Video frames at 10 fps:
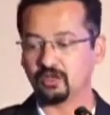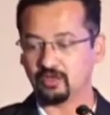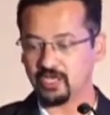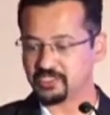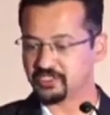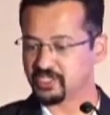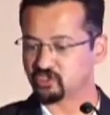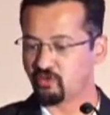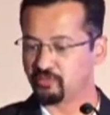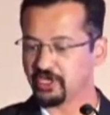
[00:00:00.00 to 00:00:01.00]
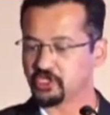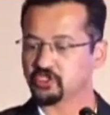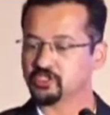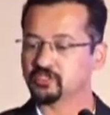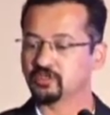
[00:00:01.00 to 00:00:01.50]
less serious
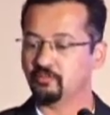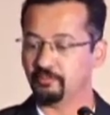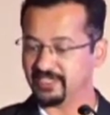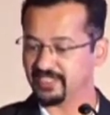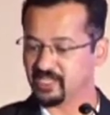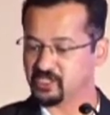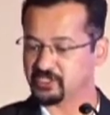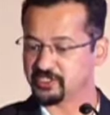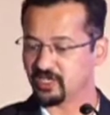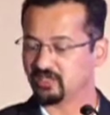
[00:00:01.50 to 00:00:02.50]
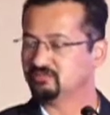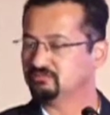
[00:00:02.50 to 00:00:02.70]
complications, better anesthesia.